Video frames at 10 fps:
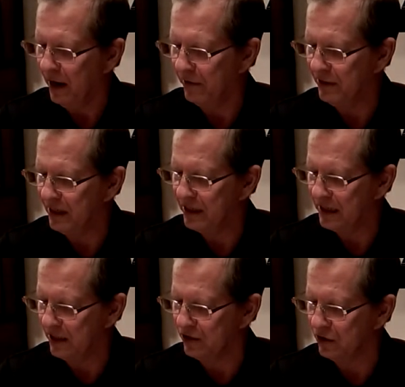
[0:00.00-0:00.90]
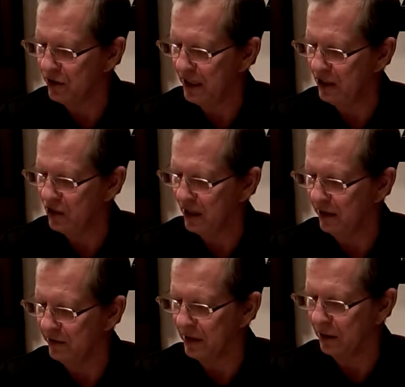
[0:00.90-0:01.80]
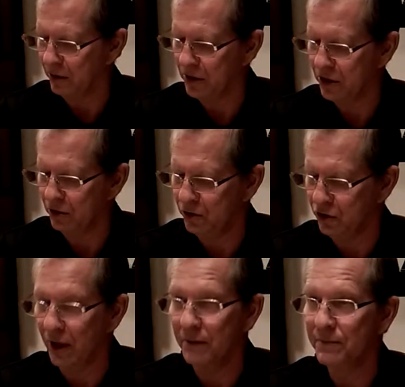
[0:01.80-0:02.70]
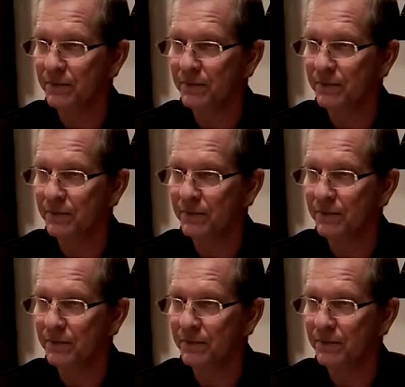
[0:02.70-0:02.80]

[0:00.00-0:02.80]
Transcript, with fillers: of the essential teaching of the Lotus Sutra.